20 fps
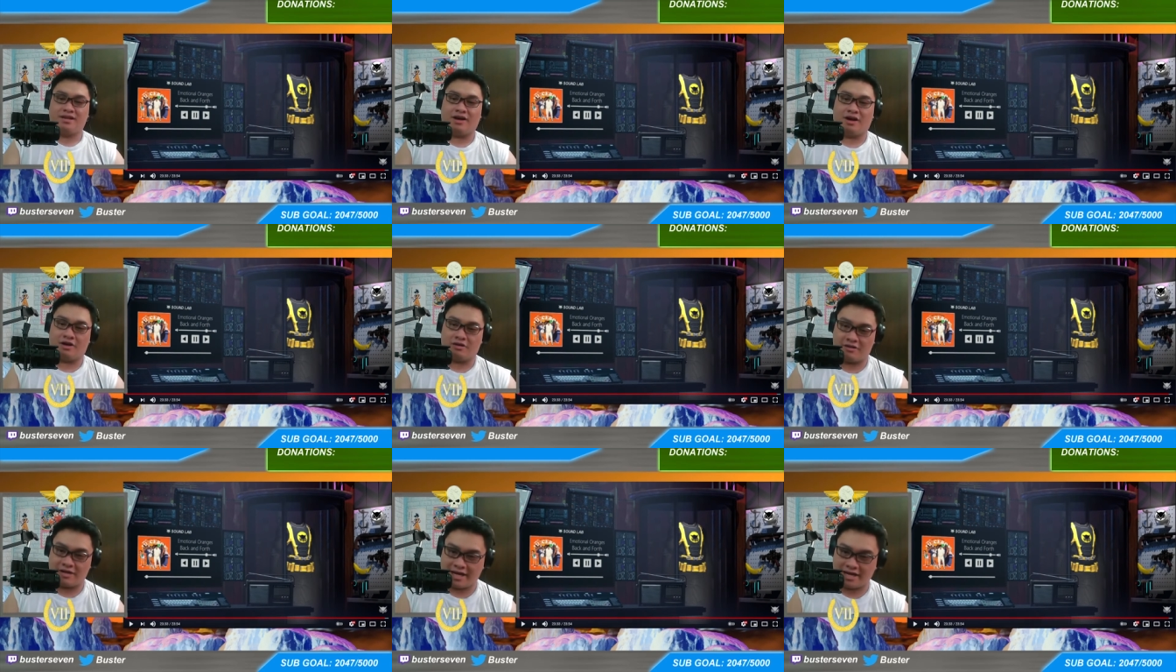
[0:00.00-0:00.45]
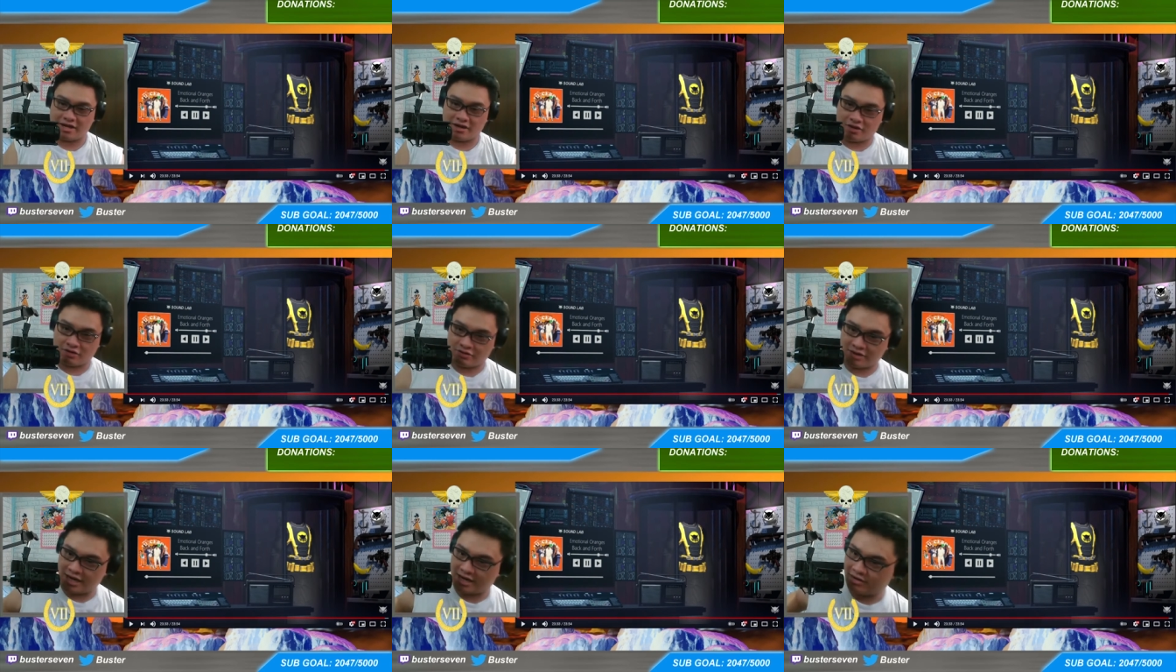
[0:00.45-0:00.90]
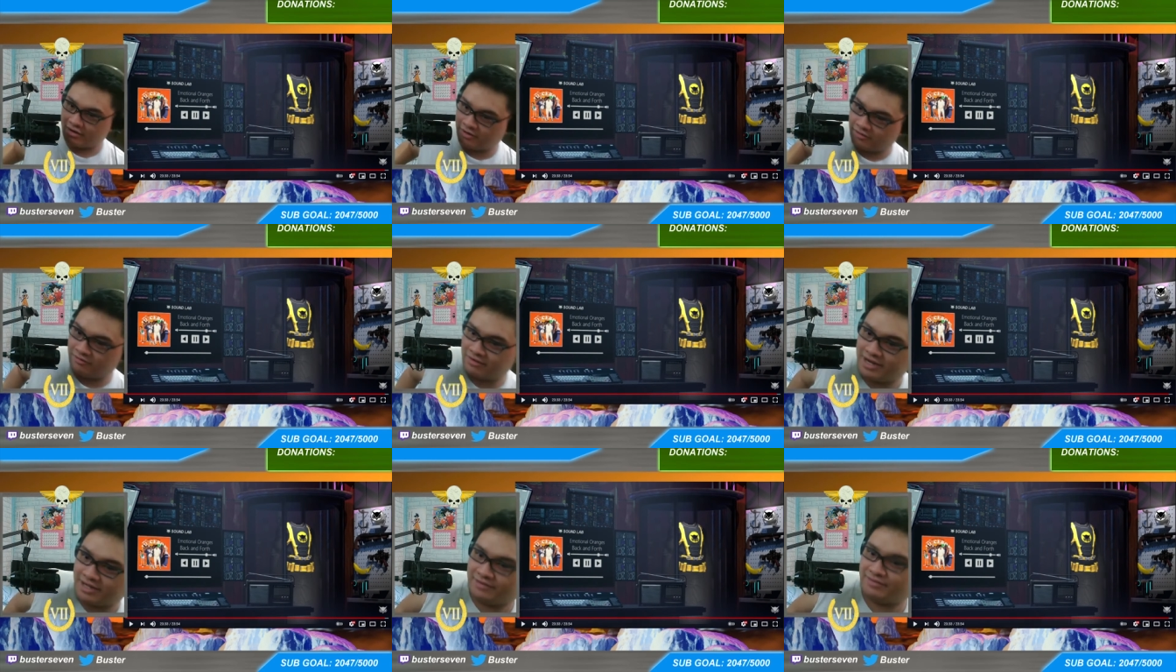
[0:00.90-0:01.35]
all right, all right, all
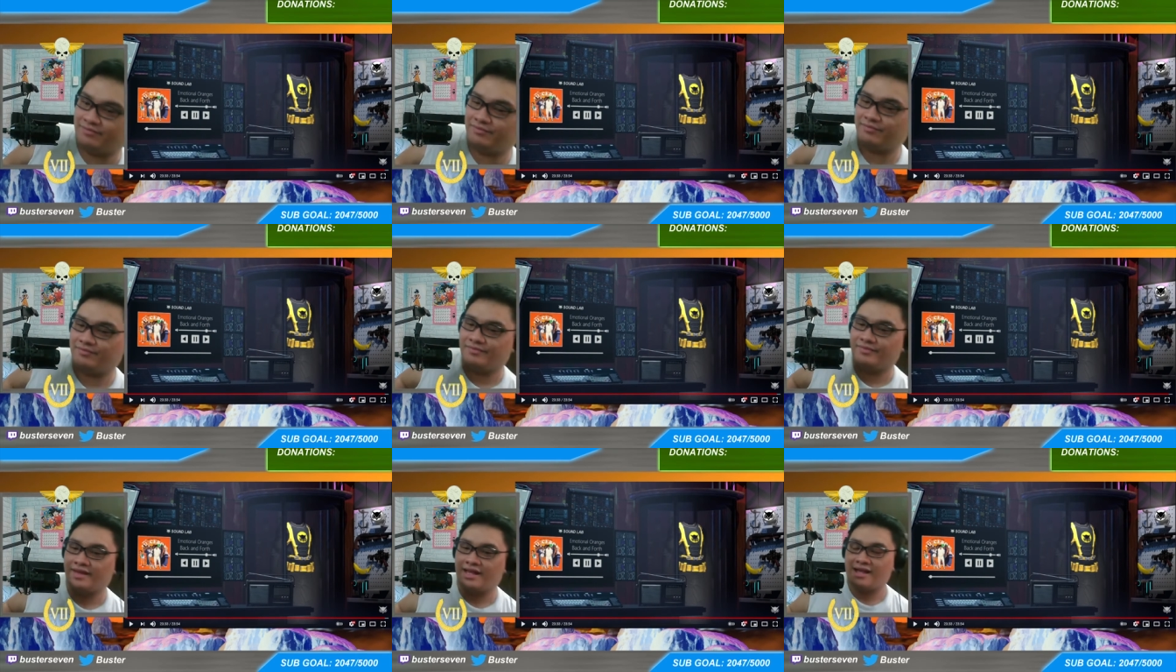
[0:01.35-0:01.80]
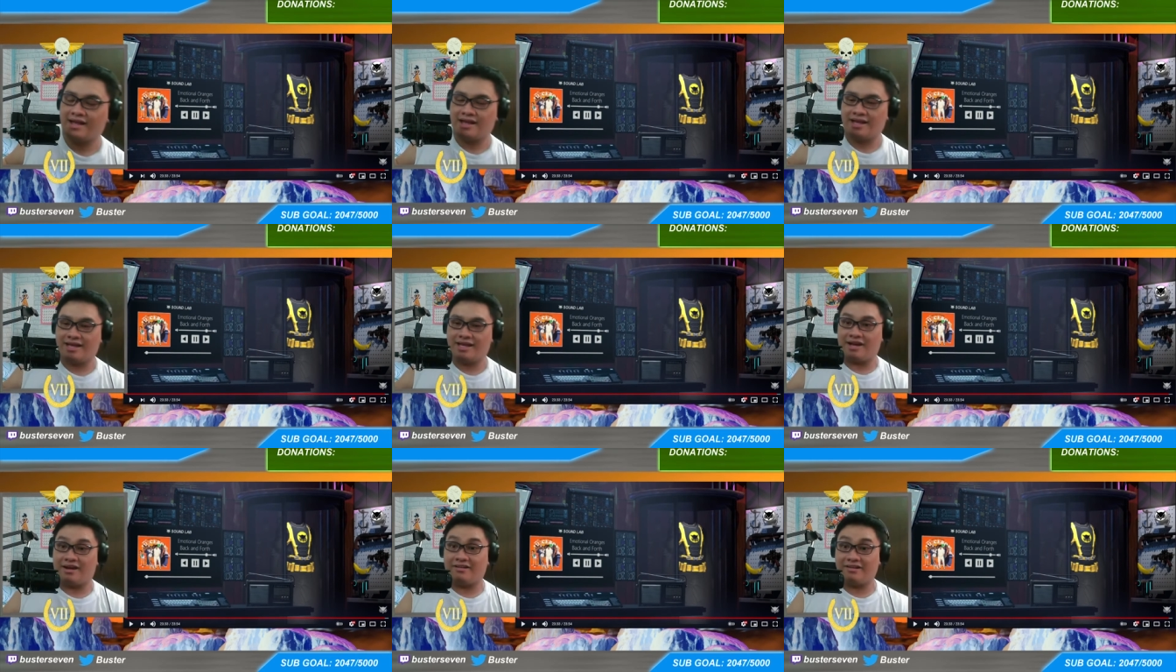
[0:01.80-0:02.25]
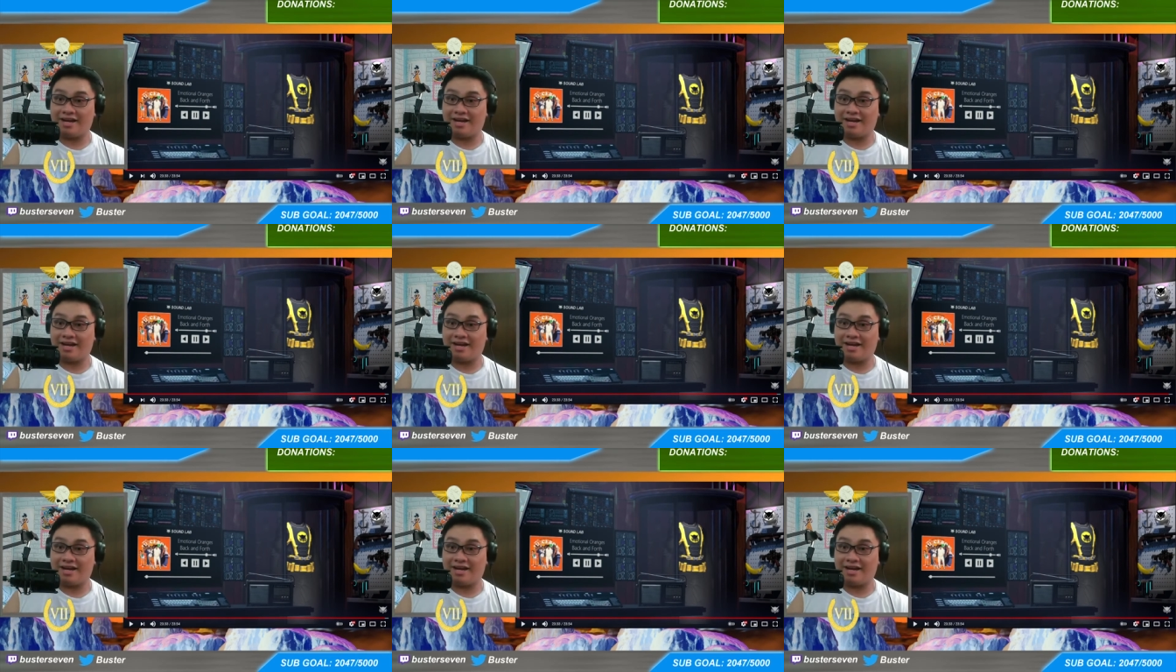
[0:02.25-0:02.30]
right. All